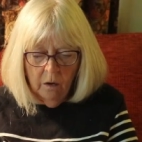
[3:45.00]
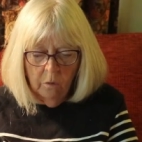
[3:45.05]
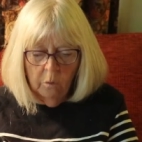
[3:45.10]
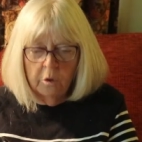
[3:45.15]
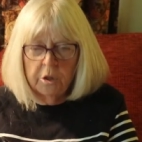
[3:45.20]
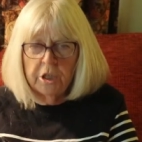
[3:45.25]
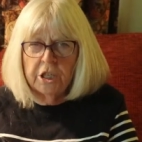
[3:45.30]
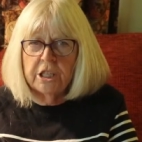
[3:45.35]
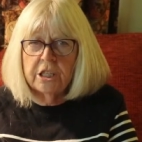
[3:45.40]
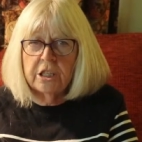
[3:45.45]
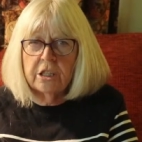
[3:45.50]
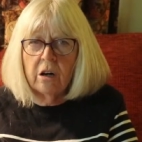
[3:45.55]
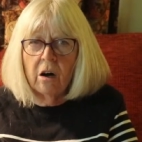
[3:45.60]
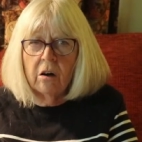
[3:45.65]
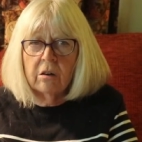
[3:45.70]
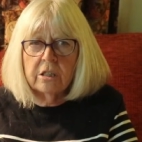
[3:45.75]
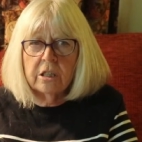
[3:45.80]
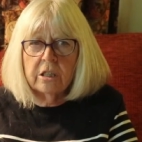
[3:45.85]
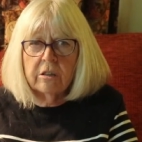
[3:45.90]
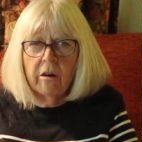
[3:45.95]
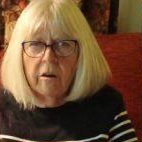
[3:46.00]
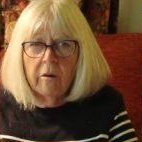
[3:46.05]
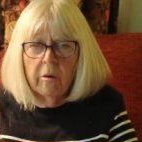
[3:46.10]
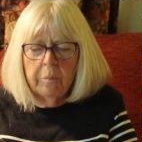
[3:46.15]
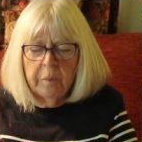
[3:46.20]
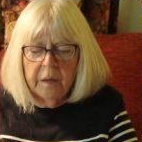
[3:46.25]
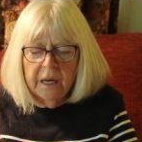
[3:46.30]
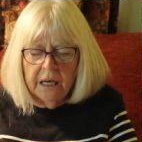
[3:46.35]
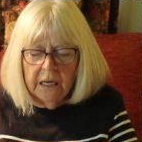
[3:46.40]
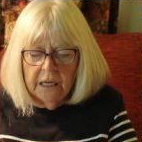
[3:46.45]
Would she start to grow a
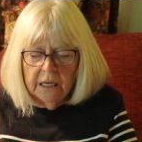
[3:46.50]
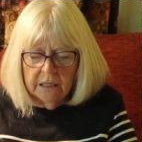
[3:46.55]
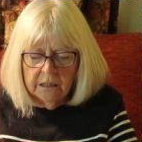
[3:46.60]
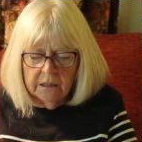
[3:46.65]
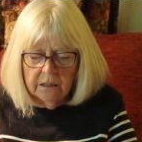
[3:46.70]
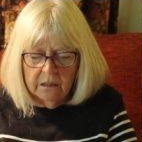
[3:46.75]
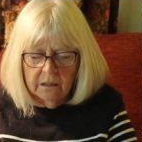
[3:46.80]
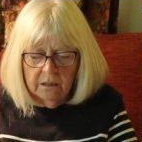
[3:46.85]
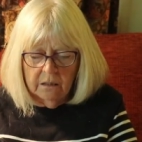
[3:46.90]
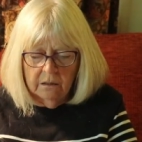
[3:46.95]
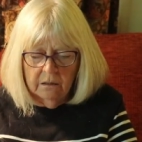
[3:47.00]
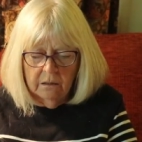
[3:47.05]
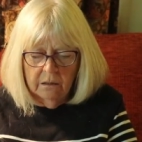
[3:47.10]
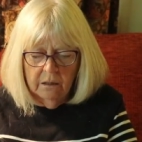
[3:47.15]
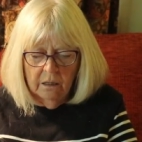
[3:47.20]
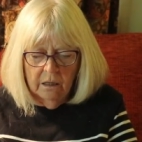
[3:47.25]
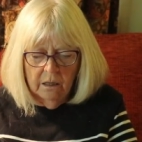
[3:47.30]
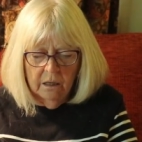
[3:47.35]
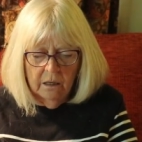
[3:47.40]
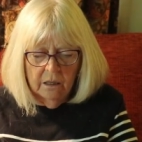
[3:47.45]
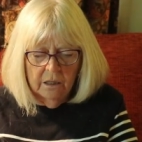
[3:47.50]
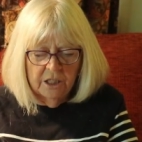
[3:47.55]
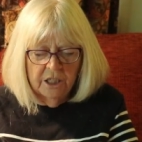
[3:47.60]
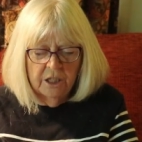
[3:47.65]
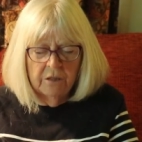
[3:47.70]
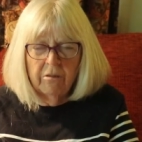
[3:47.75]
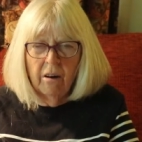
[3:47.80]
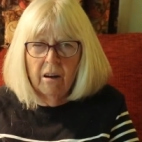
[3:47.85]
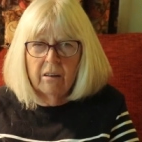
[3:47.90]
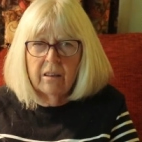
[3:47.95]
penis?
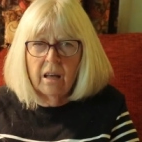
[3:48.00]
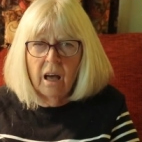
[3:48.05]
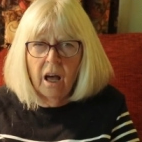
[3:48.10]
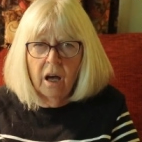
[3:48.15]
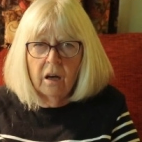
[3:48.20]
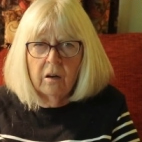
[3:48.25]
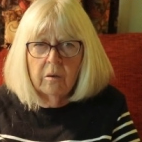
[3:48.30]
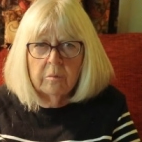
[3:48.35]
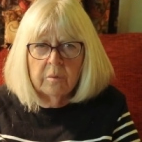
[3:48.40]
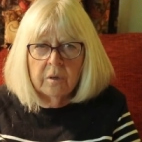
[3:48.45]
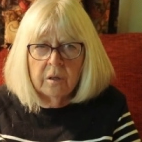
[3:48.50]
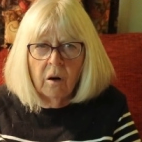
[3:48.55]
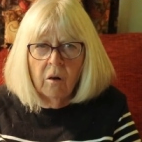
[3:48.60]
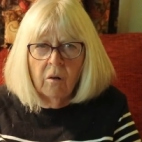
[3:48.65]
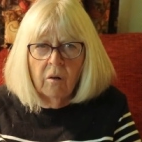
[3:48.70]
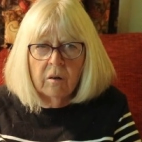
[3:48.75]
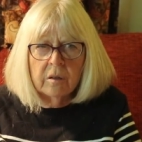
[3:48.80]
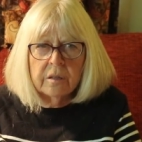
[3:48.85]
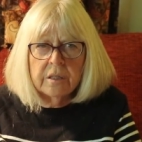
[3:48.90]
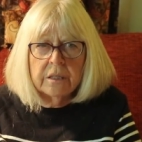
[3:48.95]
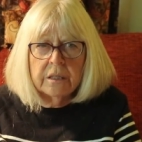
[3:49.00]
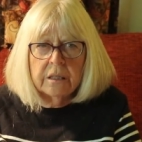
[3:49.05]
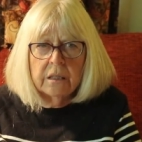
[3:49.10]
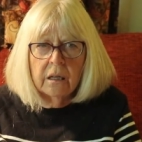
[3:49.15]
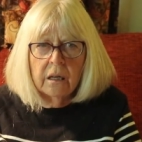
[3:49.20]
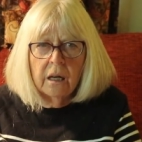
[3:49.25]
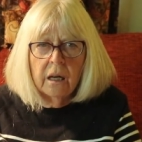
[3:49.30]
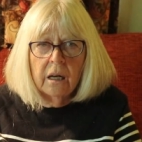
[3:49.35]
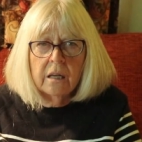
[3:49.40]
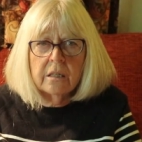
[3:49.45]
She rather hoped not,
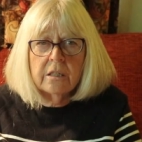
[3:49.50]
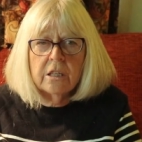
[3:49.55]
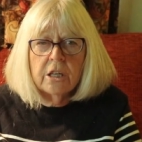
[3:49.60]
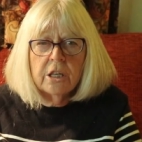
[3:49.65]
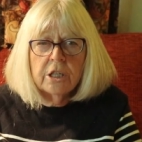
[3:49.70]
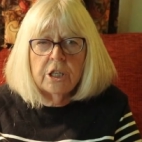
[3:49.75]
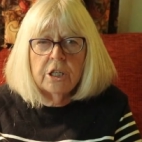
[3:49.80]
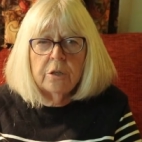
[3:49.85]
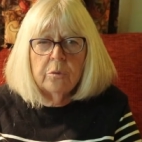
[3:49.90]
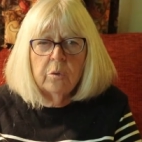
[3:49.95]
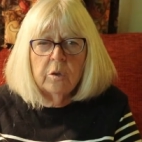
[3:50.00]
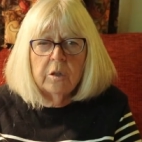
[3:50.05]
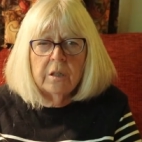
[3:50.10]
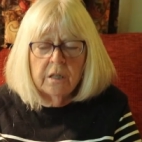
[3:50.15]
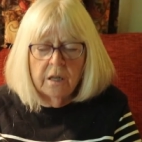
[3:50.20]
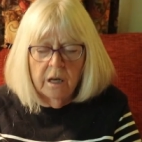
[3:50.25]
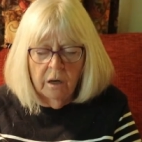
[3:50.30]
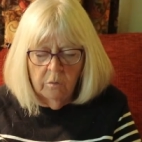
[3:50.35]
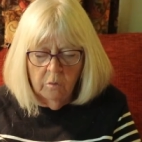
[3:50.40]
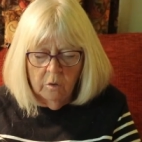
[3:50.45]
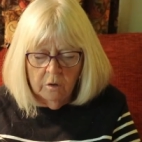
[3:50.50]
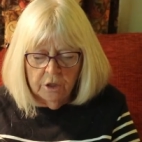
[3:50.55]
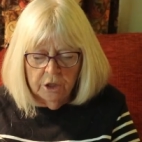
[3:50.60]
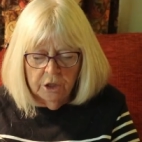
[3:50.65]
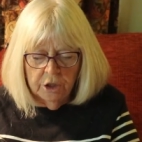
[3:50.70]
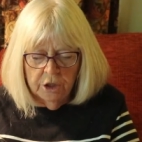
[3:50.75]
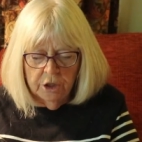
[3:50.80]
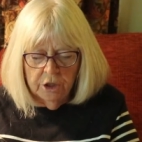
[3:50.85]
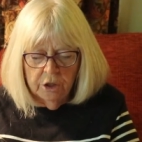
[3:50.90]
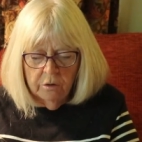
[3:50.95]
as she wouldn't know what
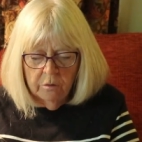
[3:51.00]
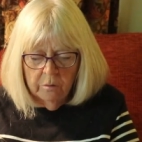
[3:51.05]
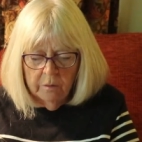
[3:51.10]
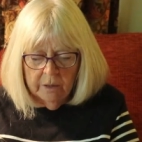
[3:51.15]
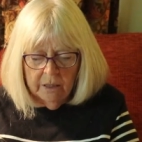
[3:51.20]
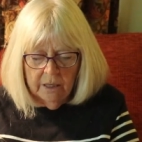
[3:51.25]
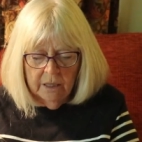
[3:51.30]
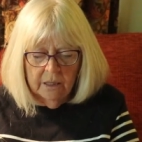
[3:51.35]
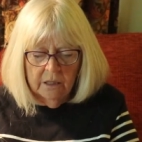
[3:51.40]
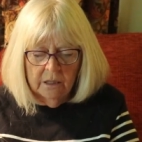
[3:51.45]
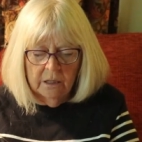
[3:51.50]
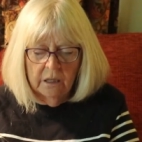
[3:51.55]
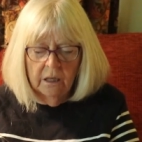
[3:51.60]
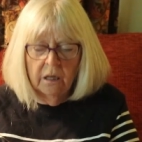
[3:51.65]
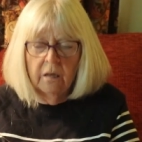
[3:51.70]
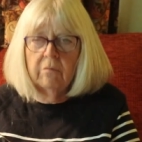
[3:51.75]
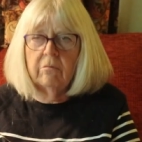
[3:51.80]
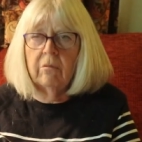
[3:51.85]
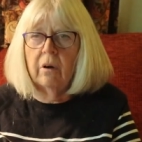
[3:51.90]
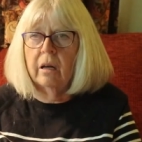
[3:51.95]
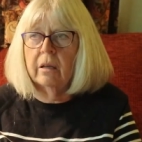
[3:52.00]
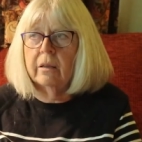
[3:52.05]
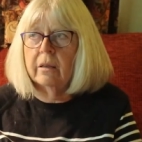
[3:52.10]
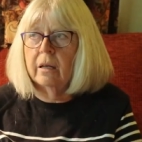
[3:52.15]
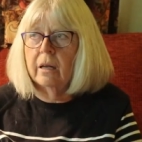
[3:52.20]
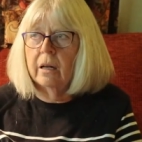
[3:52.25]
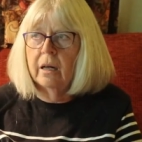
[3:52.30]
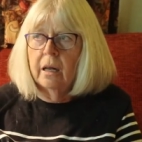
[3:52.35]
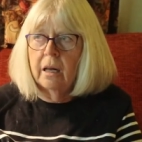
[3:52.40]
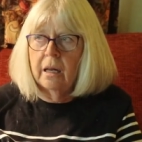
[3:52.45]
to do with it,
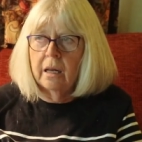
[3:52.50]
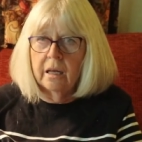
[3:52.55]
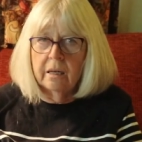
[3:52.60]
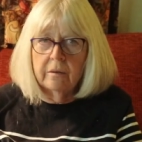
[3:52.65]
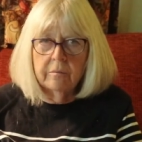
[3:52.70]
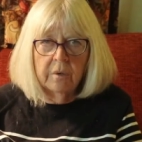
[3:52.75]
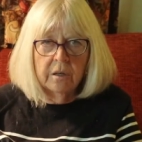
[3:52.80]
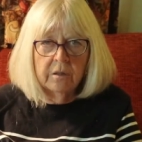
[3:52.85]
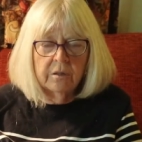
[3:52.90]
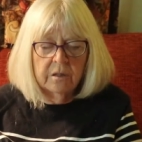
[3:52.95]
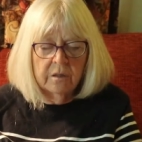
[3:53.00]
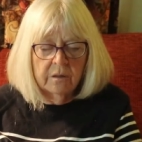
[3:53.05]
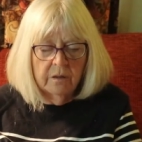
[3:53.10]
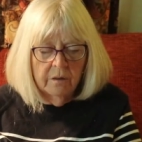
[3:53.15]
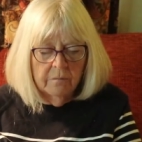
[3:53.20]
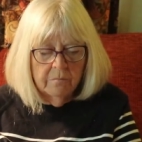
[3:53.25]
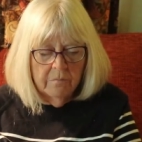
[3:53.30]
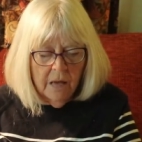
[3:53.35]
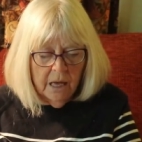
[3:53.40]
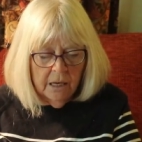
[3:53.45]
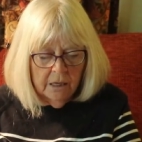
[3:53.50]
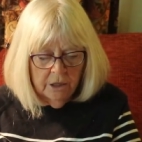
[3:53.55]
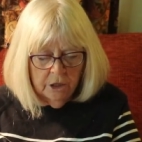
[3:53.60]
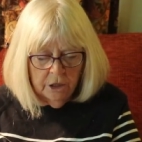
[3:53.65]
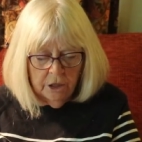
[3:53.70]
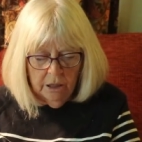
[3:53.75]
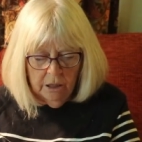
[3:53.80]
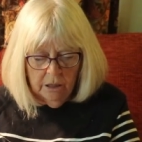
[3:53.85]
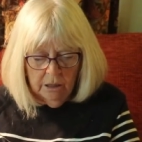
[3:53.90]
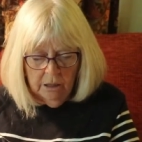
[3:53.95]
rather like most of the men
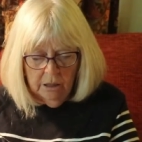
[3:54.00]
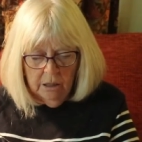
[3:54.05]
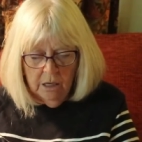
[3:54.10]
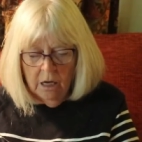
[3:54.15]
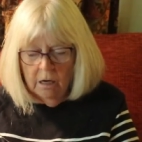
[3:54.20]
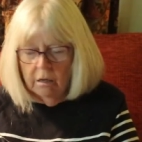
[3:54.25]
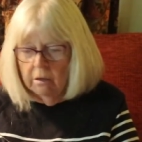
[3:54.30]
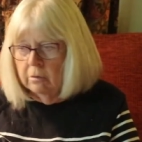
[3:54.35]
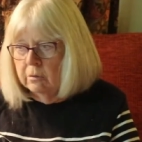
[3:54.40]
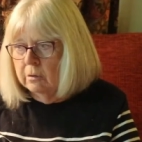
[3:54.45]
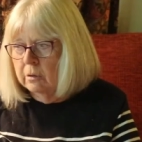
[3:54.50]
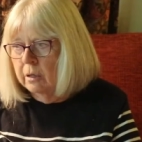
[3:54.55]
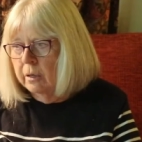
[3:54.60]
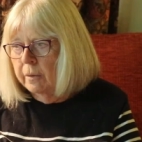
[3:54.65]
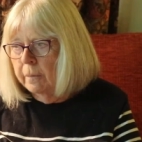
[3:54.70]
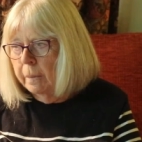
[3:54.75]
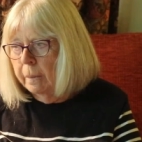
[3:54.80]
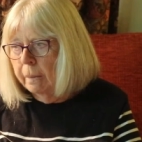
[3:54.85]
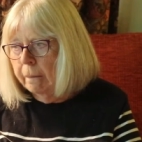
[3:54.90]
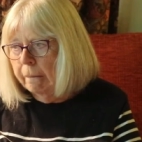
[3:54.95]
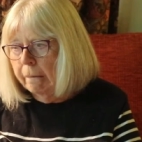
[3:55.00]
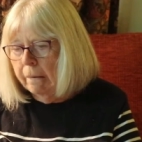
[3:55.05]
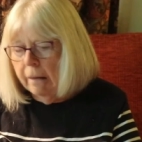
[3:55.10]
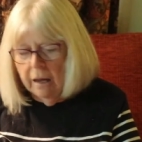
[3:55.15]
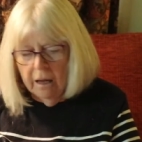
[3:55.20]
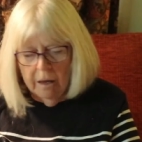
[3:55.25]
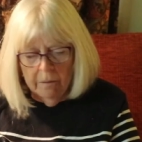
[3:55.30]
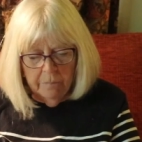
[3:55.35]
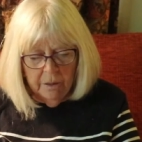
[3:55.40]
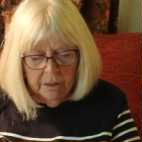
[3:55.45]
she had known.
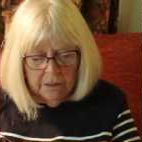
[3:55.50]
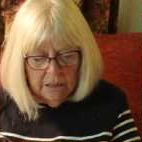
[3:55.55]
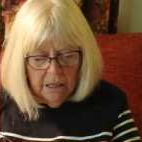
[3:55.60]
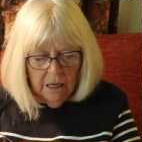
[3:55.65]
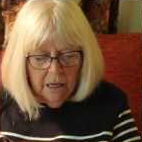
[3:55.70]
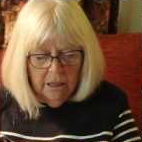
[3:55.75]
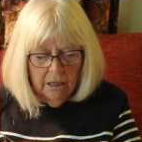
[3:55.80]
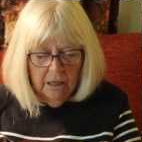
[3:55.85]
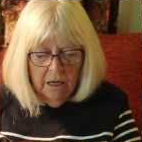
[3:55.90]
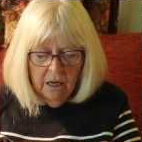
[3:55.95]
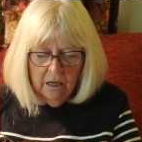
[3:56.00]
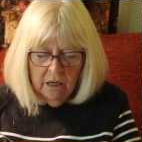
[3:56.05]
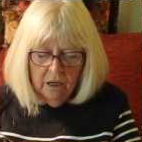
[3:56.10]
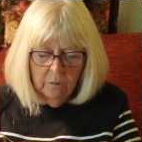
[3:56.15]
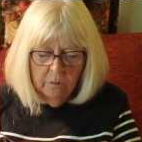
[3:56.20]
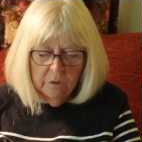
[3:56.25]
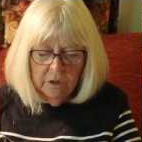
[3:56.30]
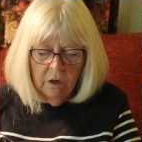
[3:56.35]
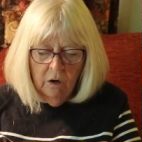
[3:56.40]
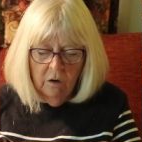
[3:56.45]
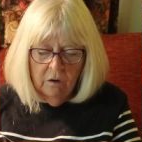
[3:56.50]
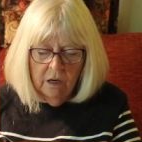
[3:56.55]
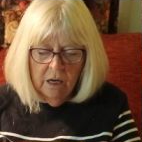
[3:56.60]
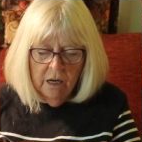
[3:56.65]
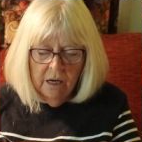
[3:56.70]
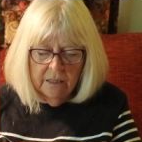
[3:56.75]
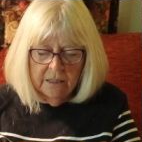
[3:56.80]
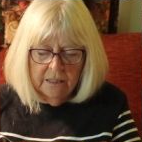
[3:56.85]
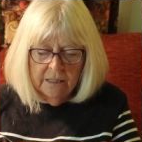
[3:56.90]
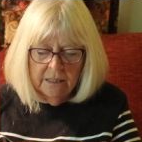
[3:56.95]
But luck was on
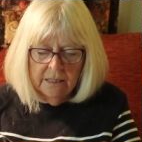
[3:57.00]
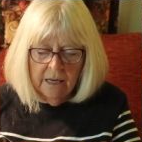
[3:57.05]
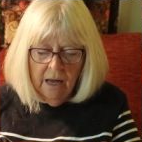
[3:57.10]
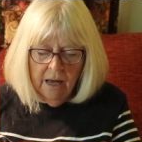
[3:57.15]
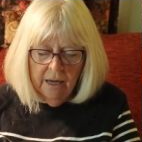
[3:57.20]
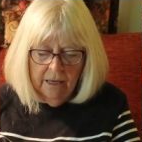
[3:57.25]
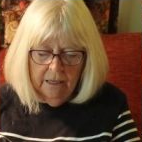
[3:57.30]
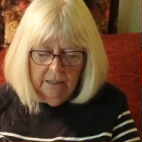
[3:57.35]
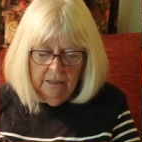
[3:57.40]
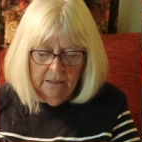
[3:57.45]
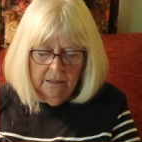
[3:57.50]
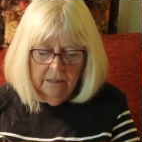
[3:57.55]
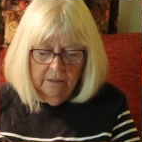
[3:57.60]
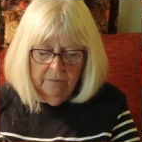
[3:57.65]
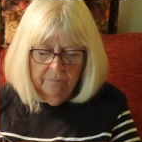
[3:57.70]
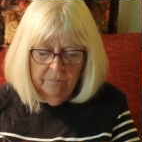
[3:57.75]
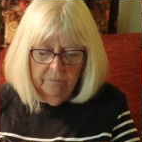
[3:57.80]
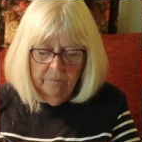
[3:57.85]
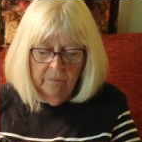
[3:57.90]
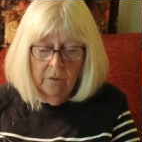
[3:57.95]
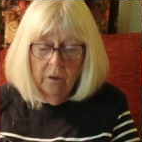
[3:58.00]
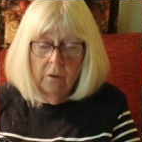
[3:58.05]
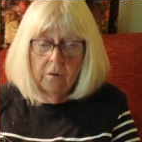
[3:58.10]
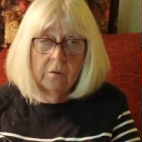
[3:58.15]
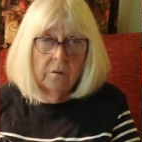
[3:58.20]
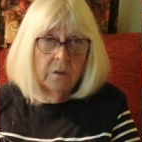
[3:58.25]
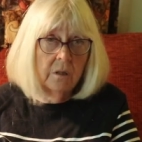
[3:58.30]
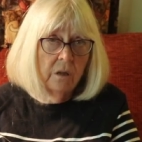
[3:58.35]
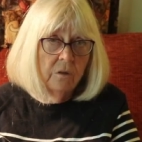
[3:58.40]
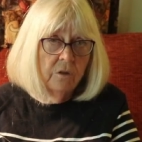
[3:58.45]
her side,
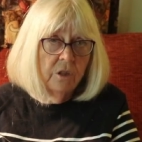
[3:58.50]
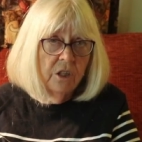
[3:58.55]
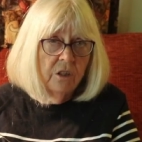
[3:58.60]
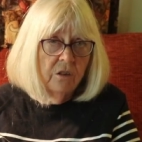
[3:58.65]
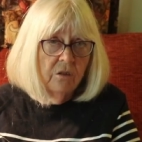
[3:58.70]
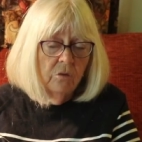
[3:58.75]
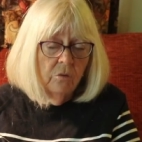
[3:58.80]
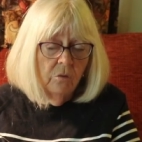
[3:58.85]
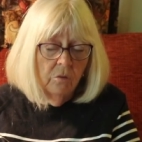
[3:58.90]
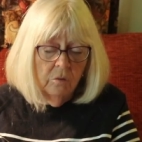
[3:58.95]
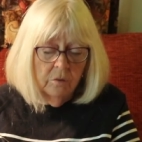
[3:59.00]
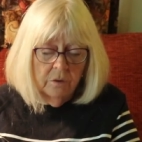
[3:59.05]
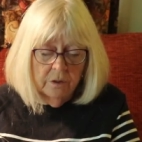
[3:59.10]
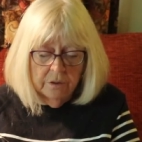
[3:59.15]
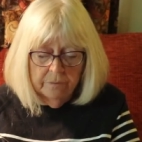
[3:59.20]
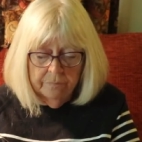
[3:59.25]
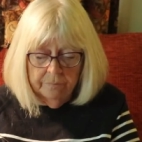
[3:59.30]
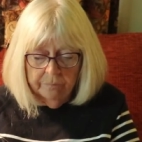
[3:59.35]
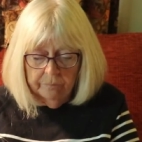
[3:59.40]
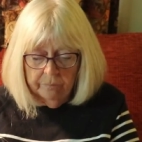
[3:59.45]
or so she thought.